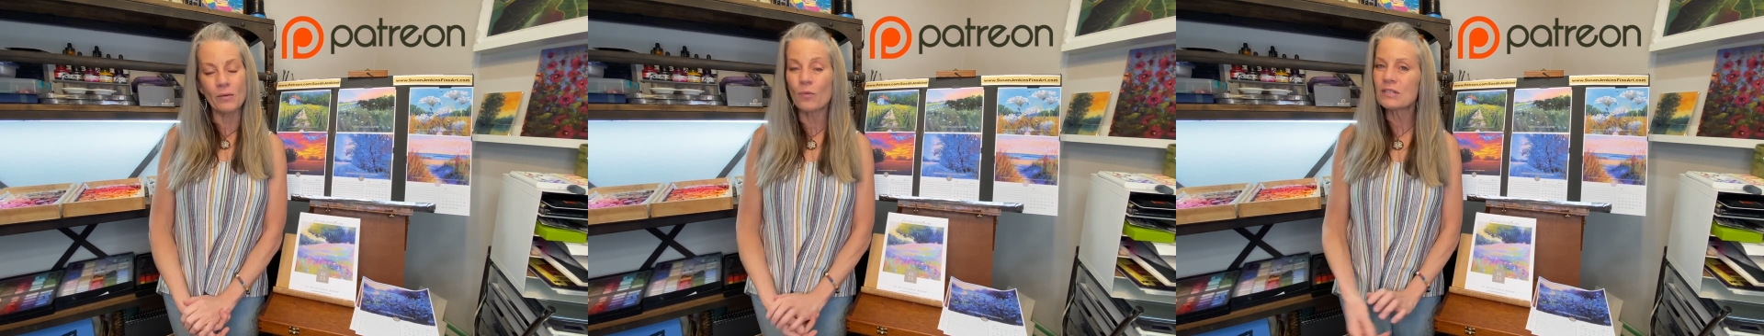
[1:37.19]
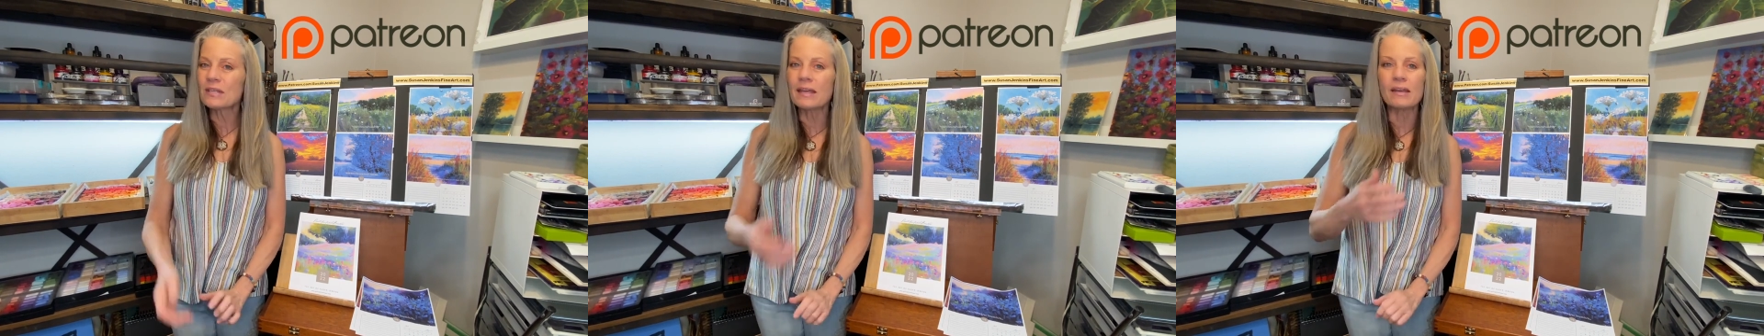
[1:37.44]

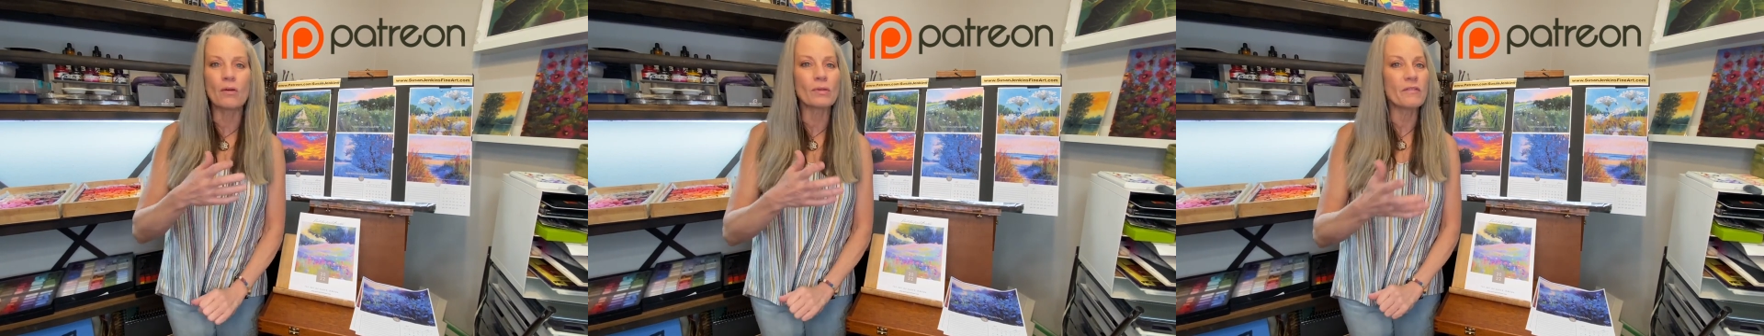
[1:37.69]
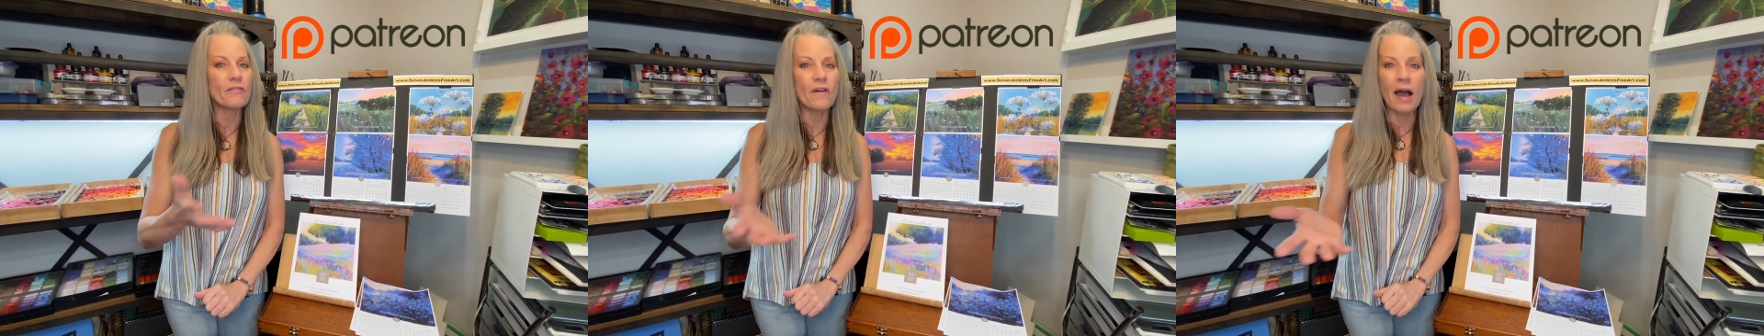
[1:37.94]
once again,
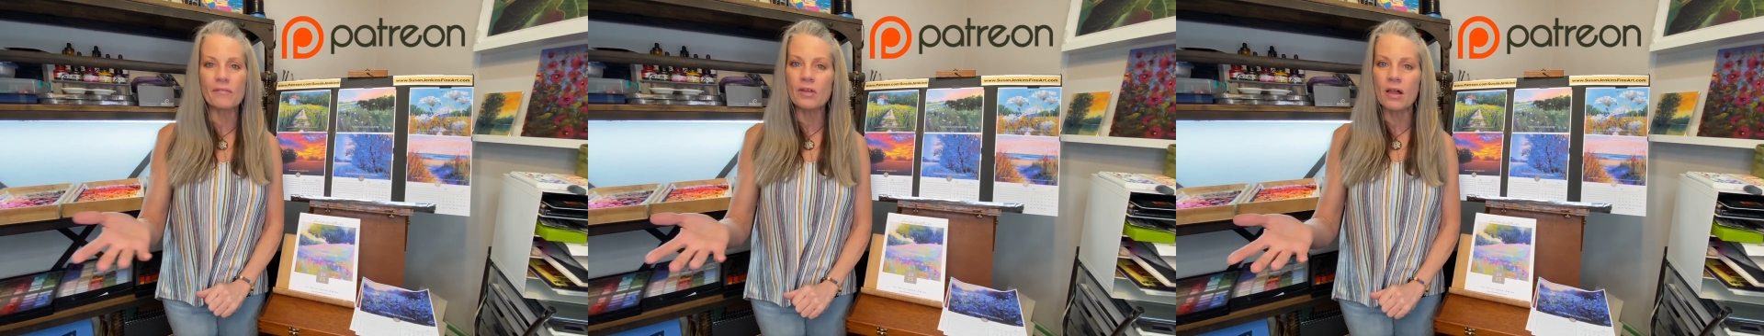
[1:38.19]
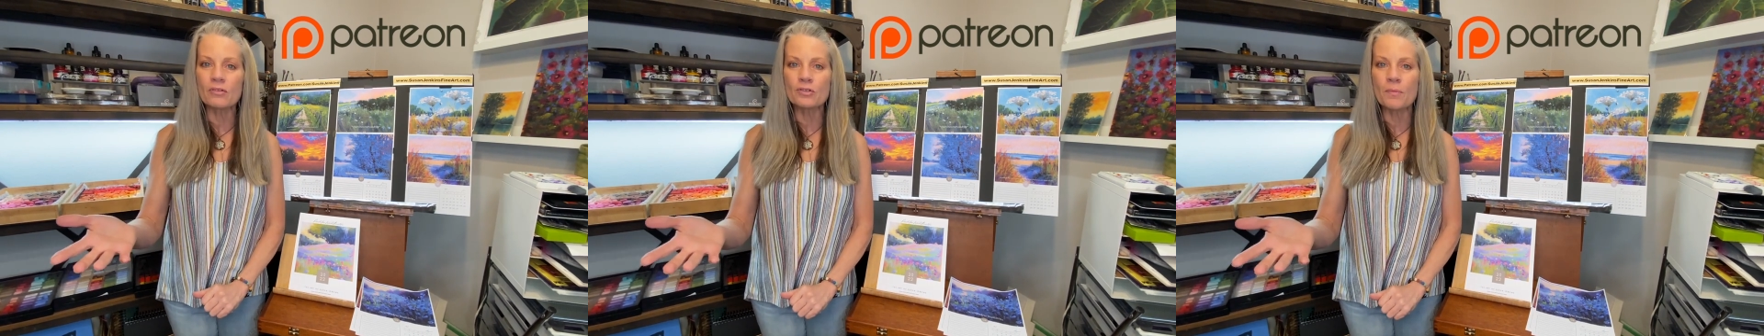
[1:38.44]
only
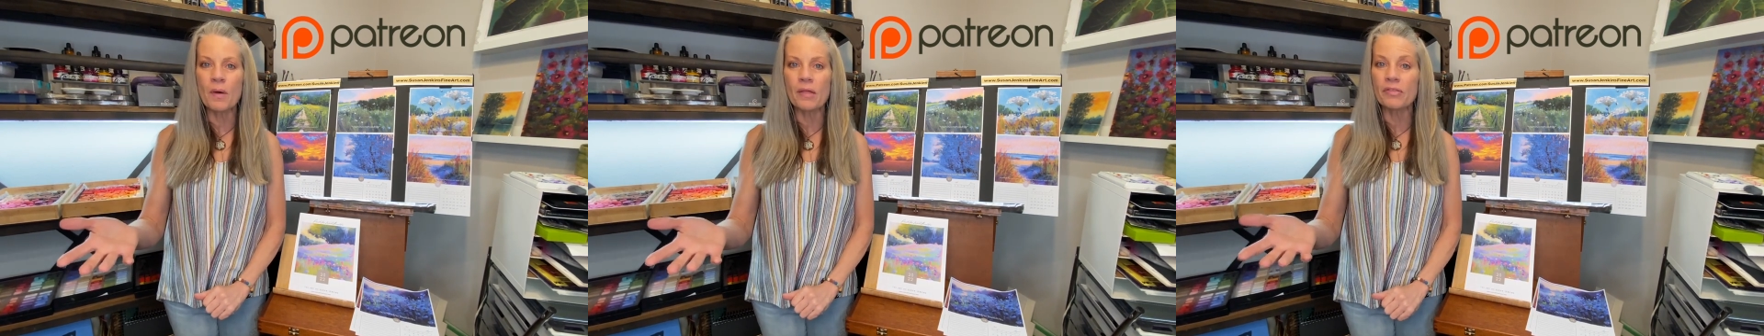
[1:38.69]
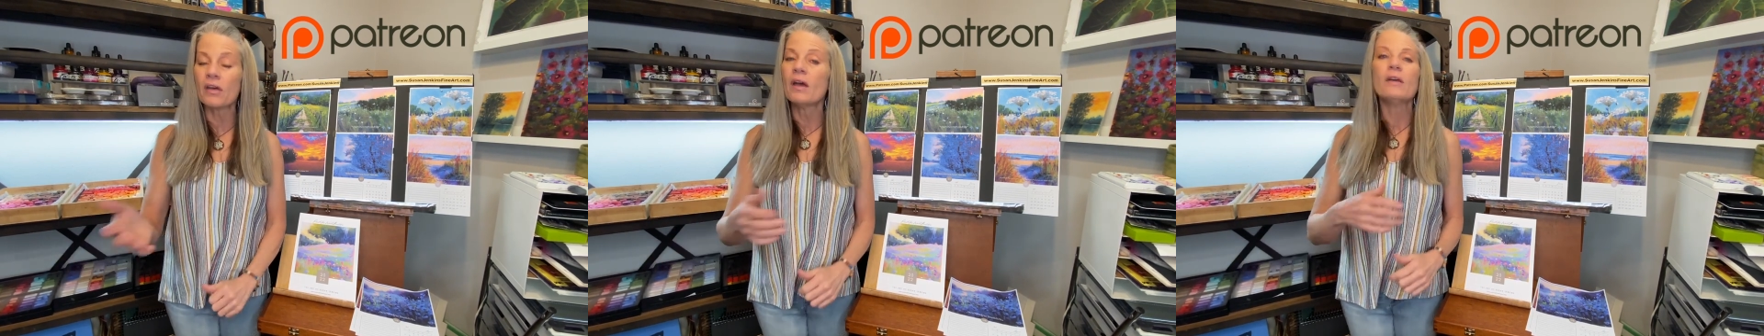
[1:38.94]
$5 a
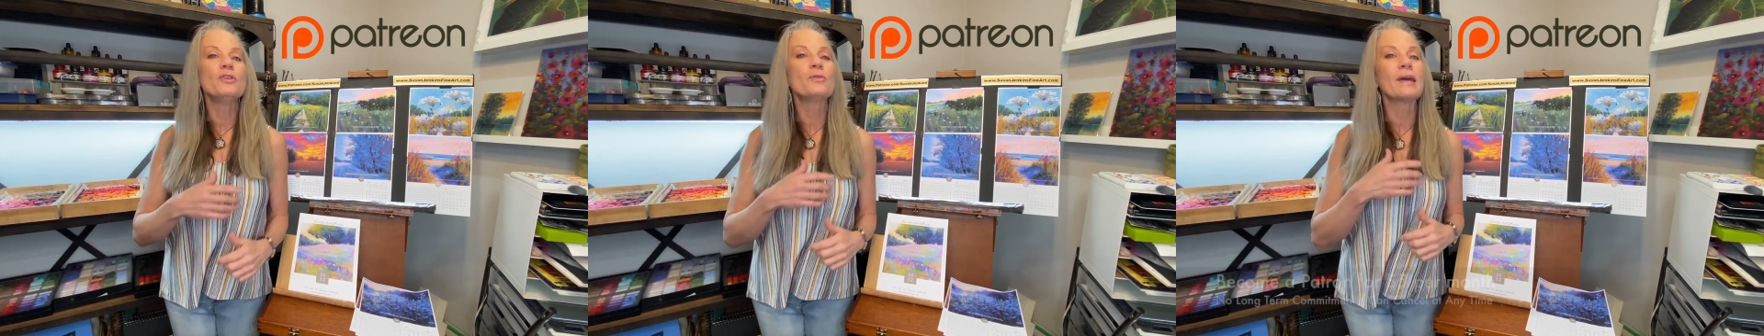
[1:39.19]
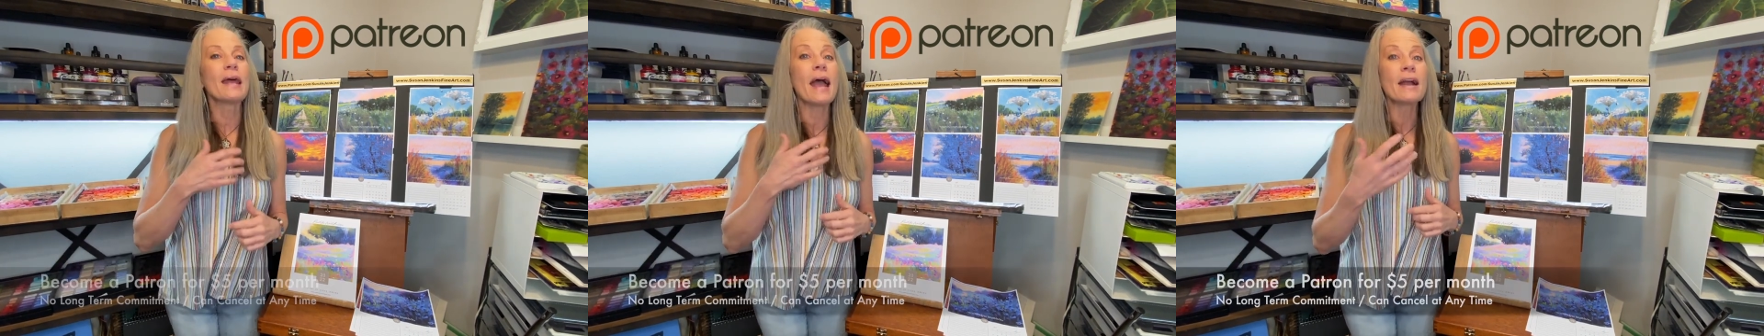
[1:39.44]
month, you
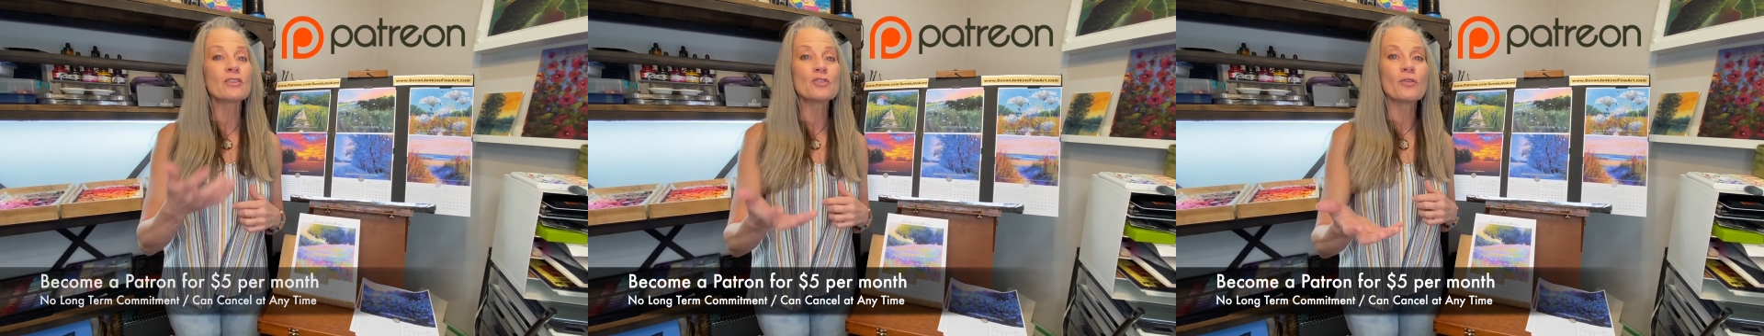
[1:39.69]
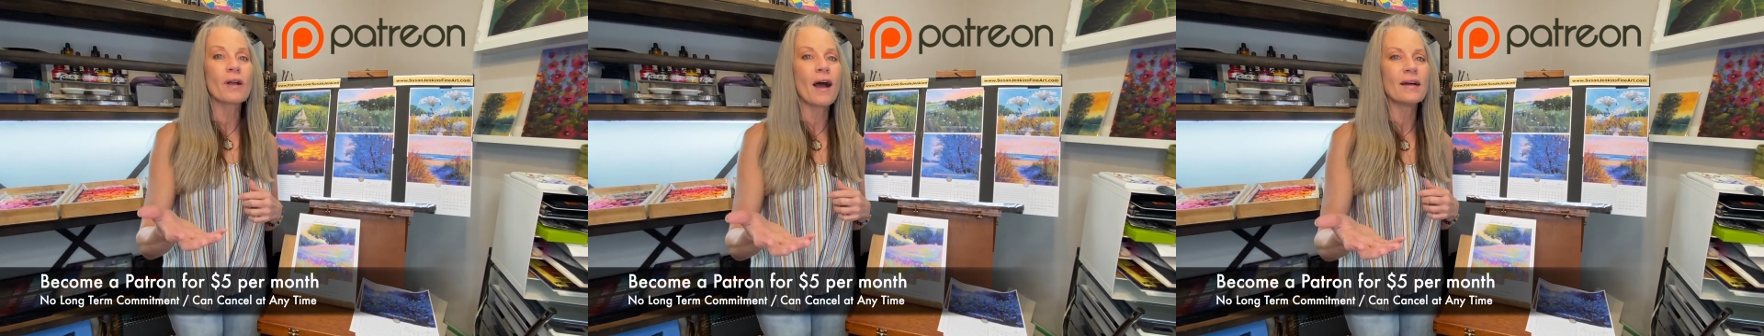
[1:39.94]
get
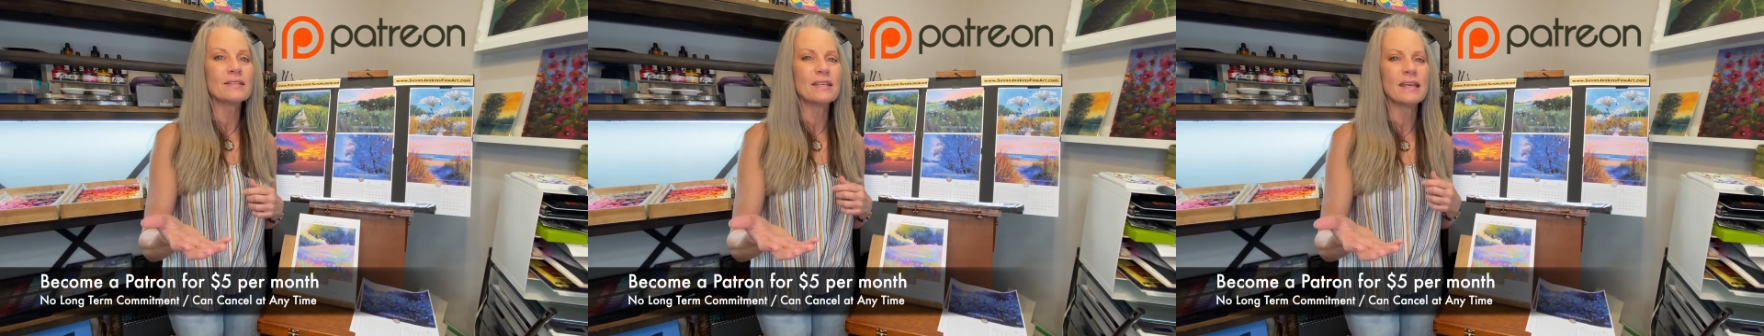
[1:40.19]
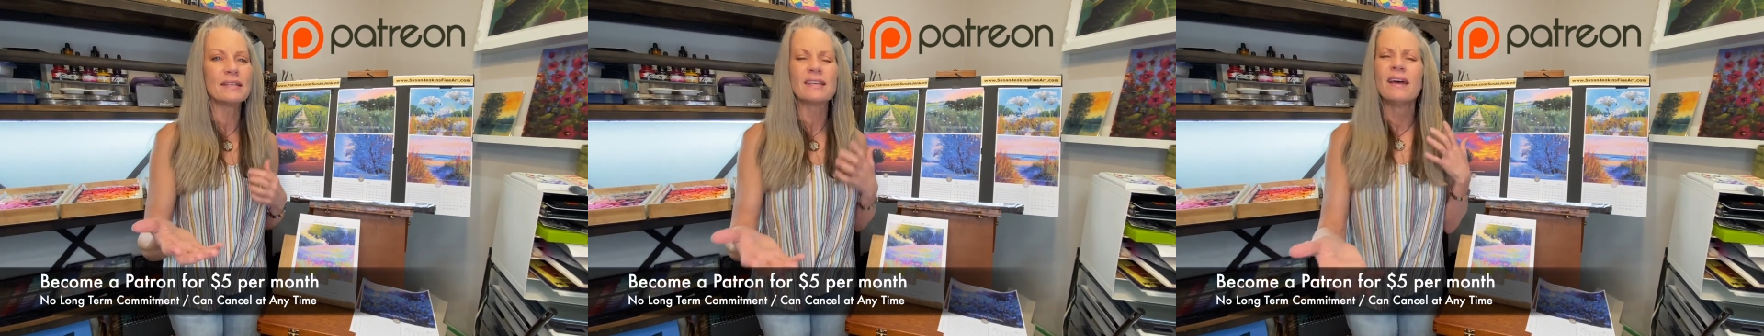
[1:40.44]
extra
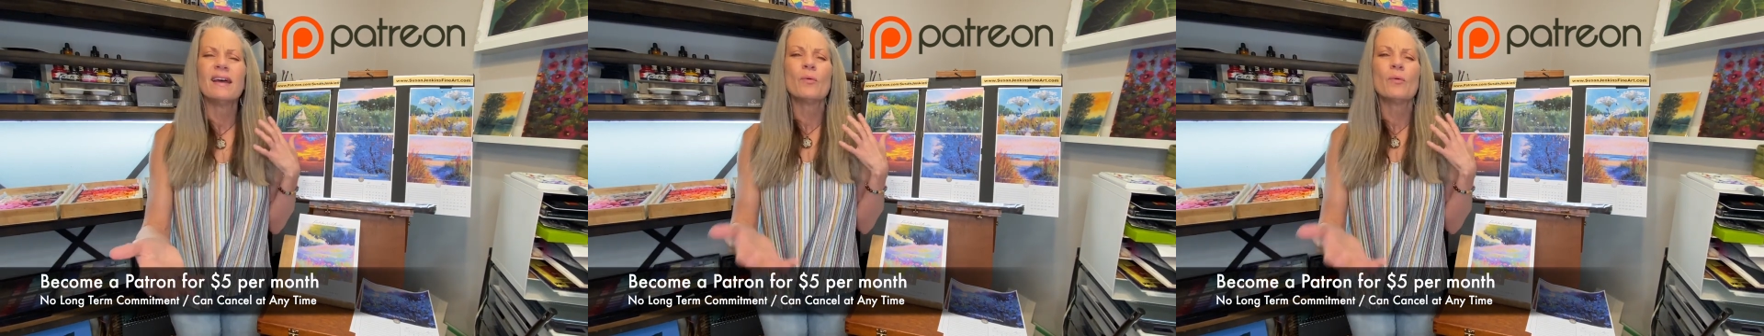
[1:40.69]
content.